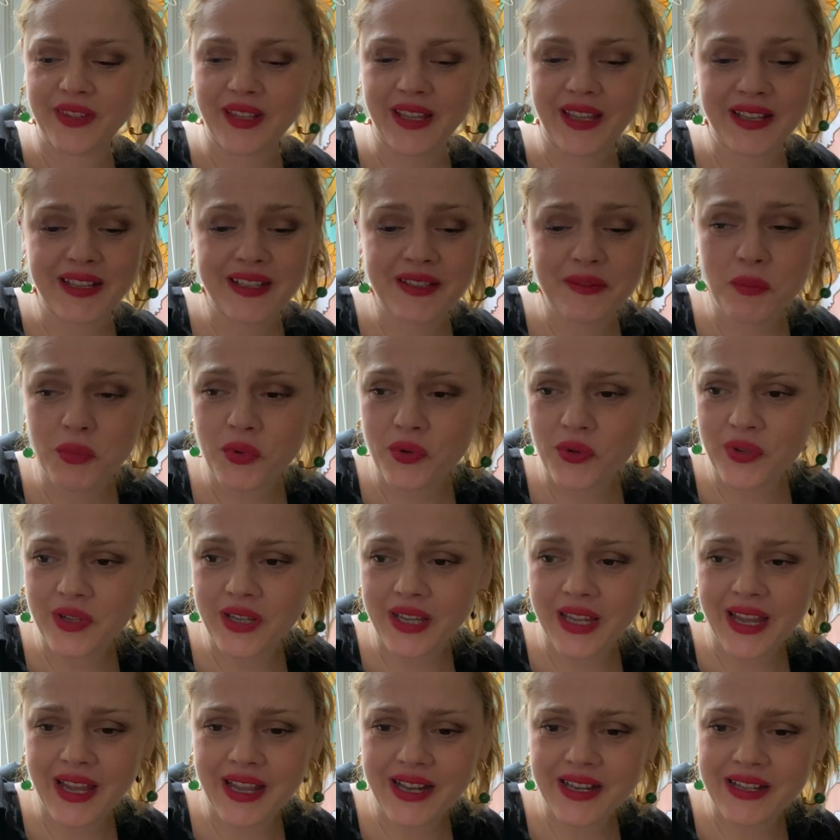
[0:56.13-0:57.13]
And the more
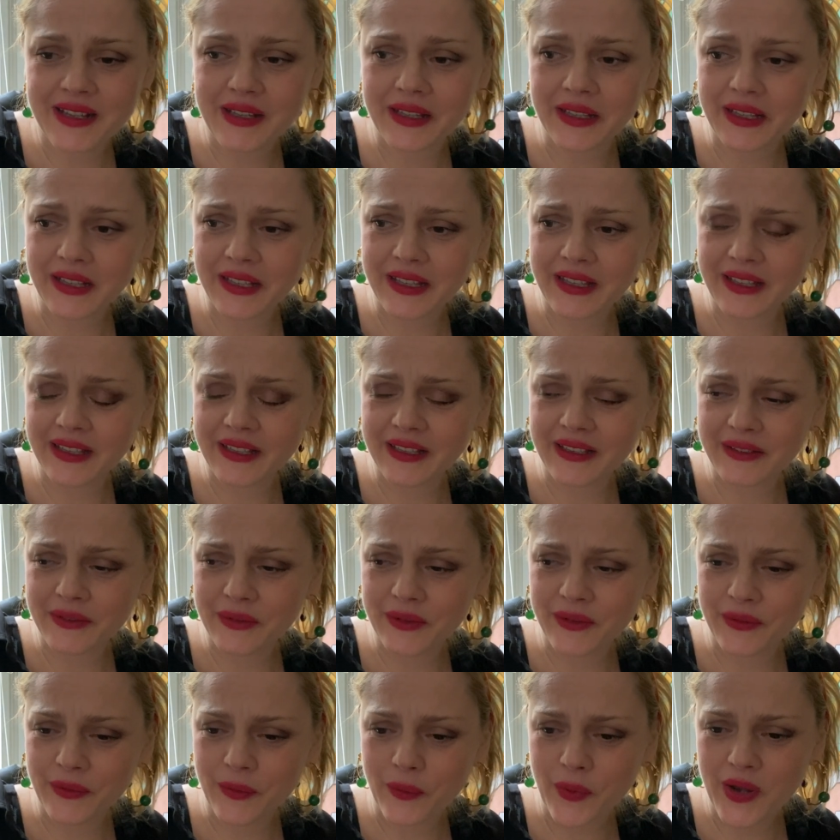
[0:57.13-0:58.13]
it kind of
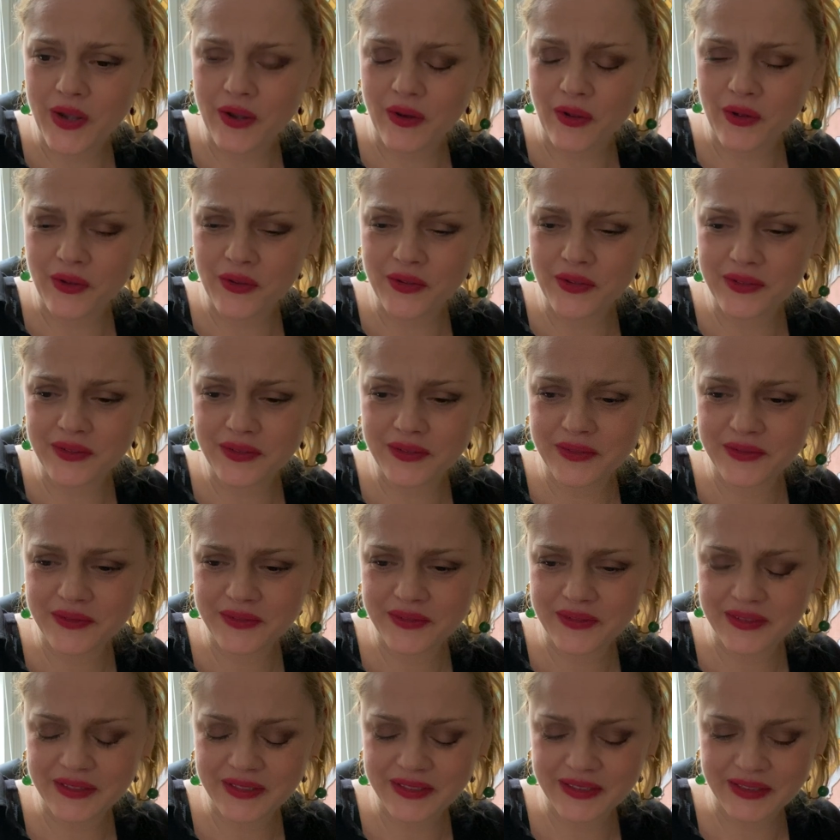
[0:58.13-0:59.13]
went on
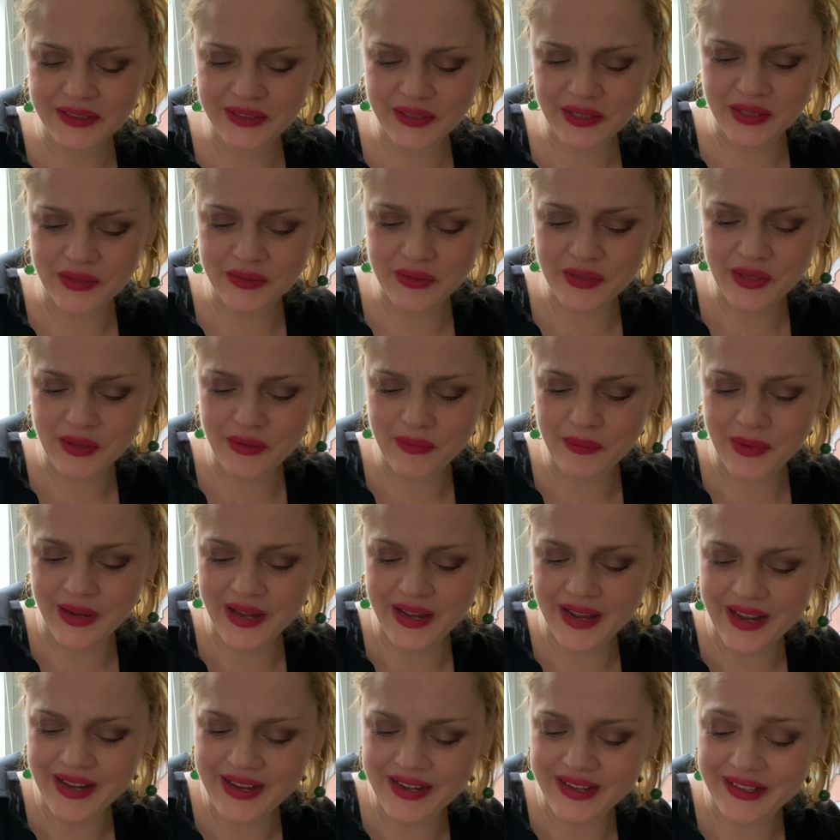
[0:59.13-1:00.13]
coming through my
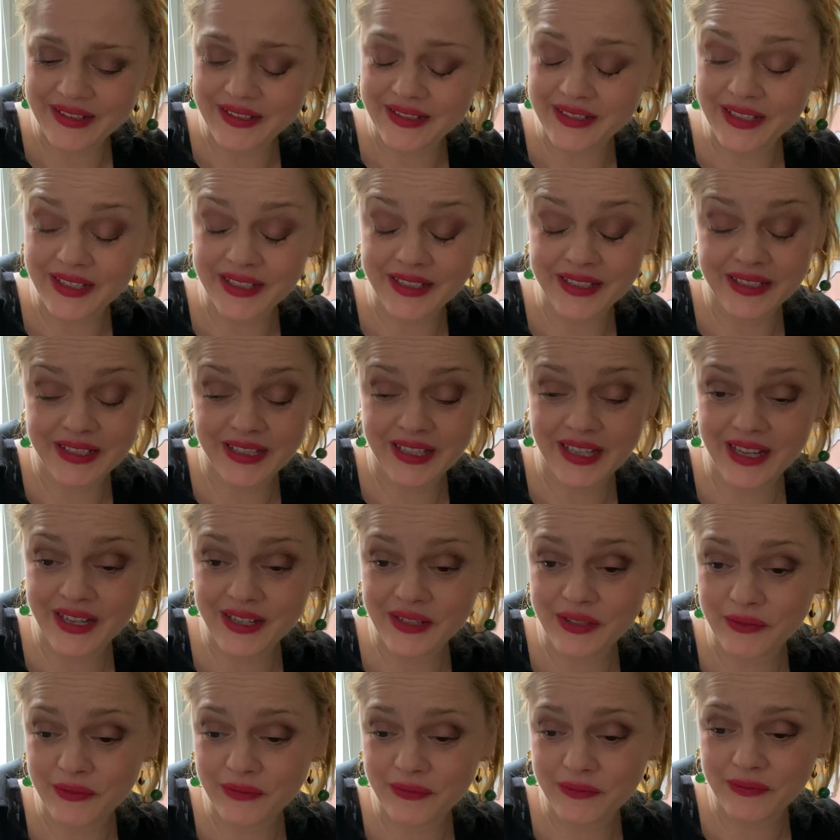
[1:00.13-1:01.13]
head,
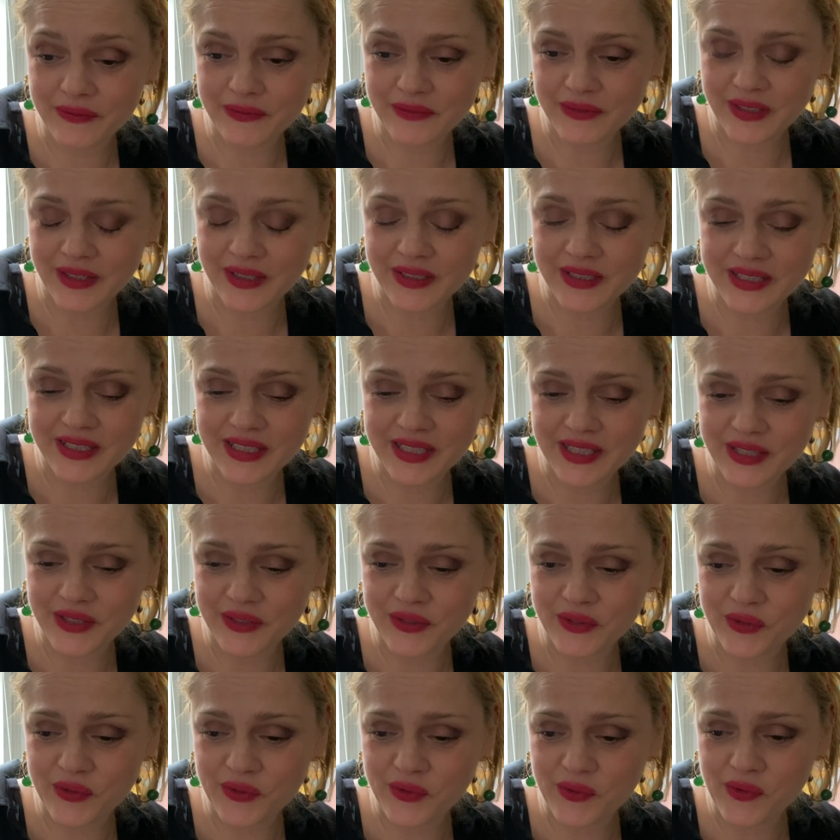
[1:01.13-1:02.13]
I see the
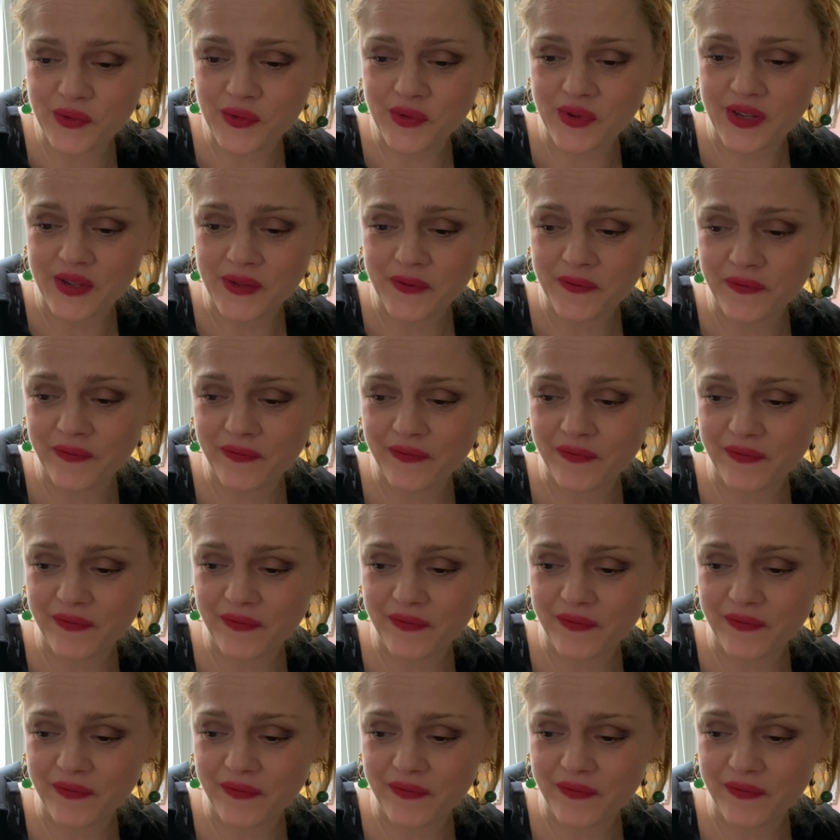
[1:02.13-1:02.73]
story.